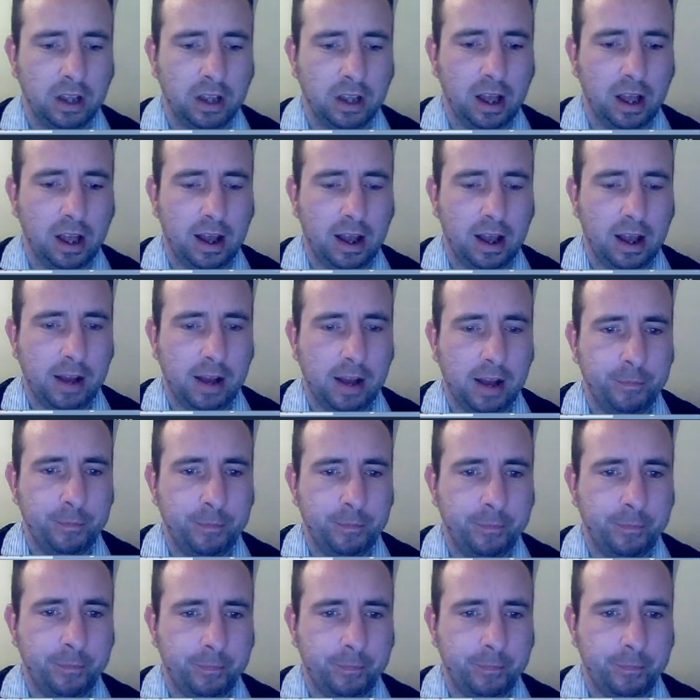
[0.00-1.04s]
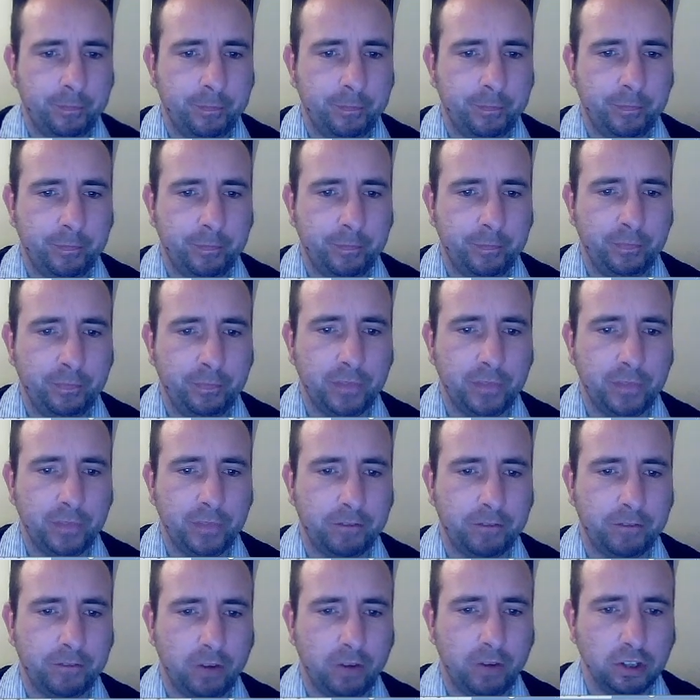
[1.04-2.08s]
The
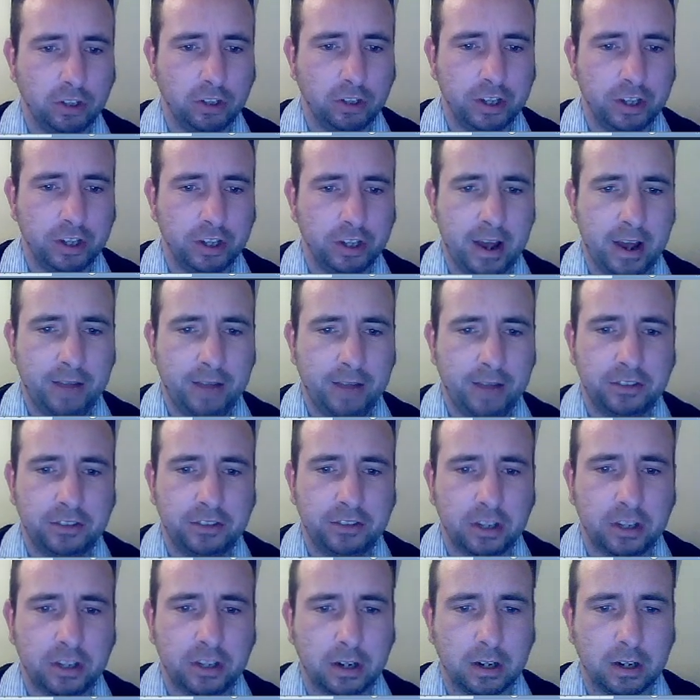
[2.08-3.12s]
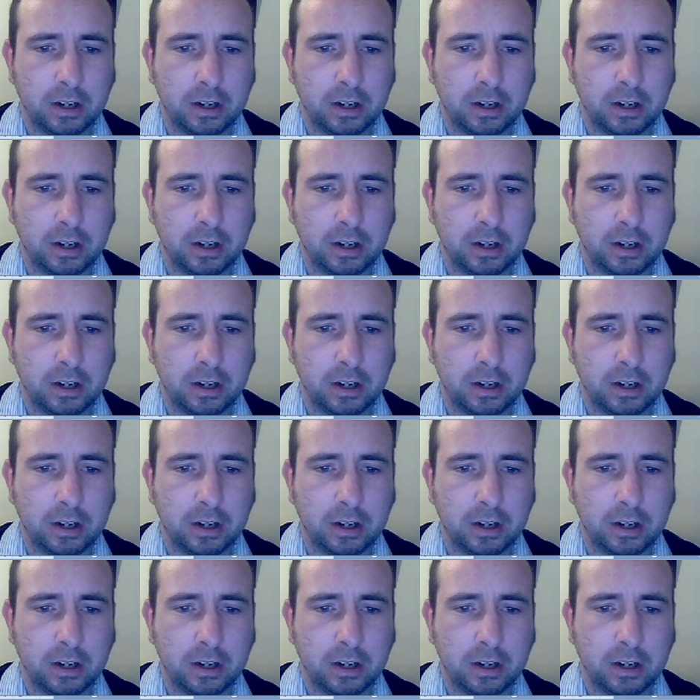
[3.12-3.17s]
function fsig